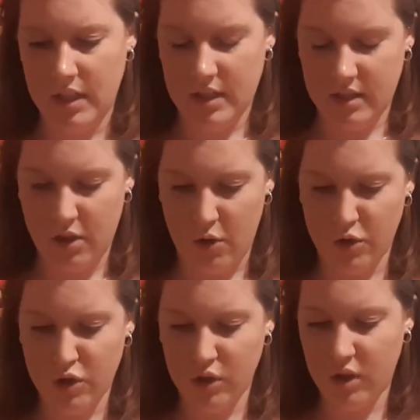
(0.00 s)
So
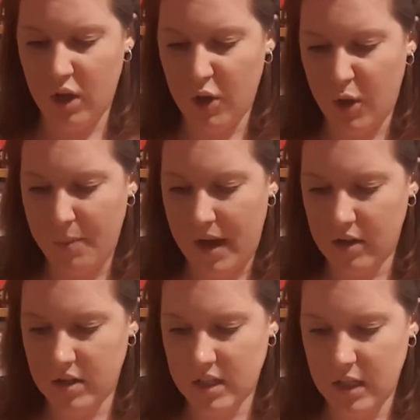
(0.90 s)
sugar, cocoa
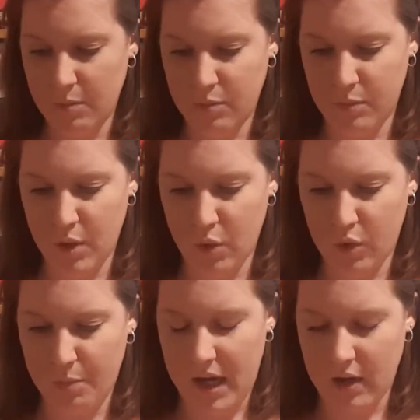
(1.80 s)
powder, skimmed
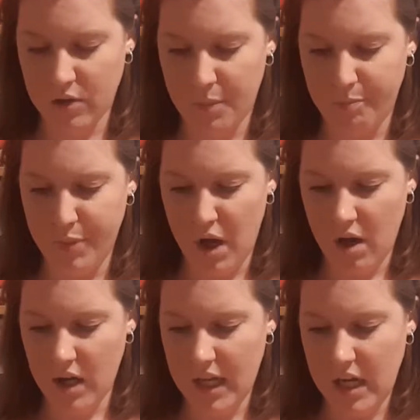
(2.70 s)
milk powder,
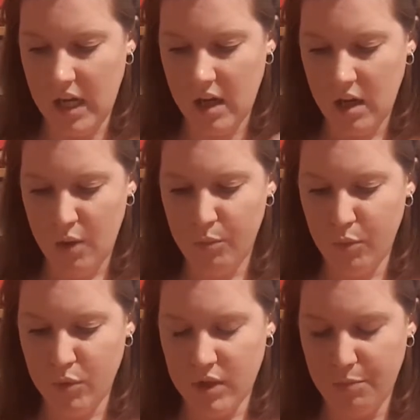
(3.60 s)
barley,
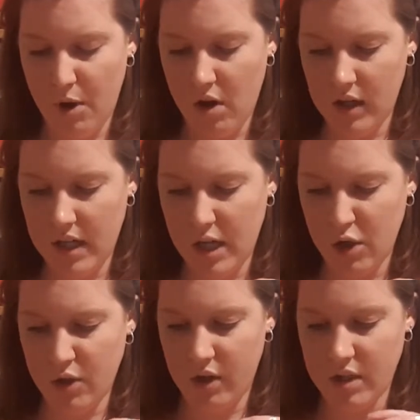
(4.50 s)
malted barley,
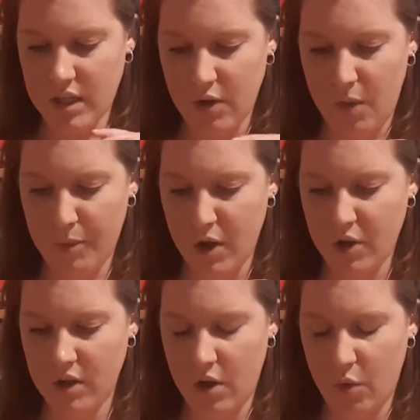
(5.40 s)
glucose syrup,
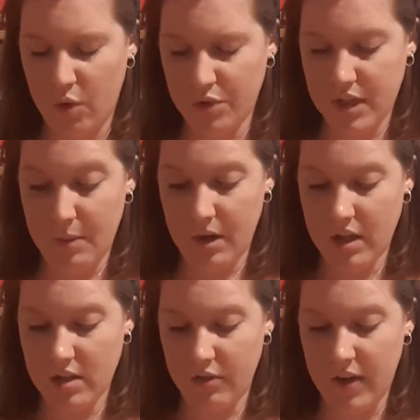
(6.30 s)
coconut oil,
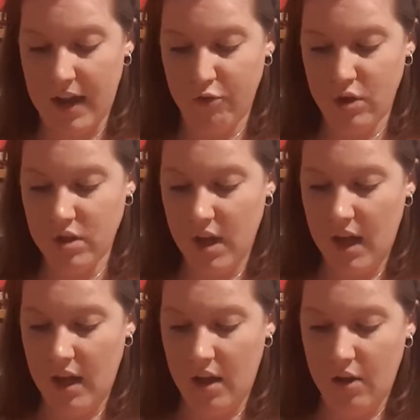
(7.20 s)
stabiliser, flavourant
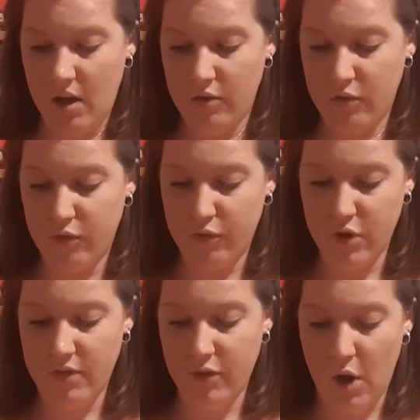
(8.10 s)
and
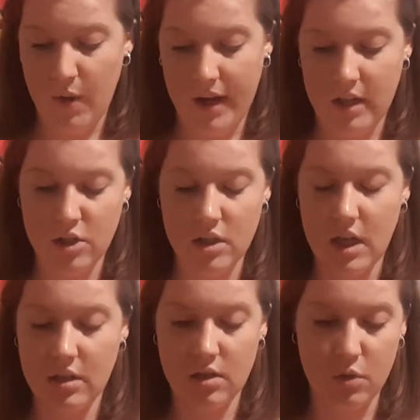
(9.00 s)
free-flowing agent
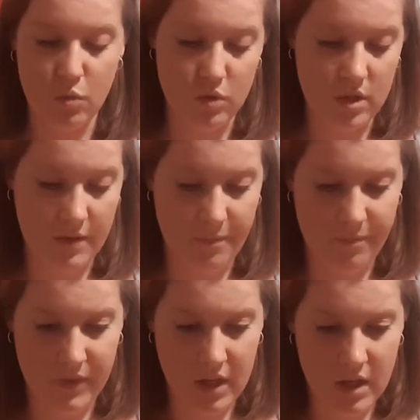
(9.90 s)
and salt.
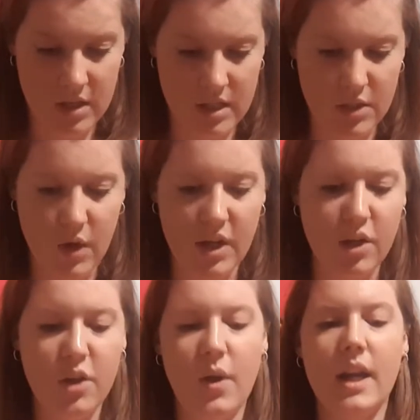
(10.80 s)
So that's quite cute.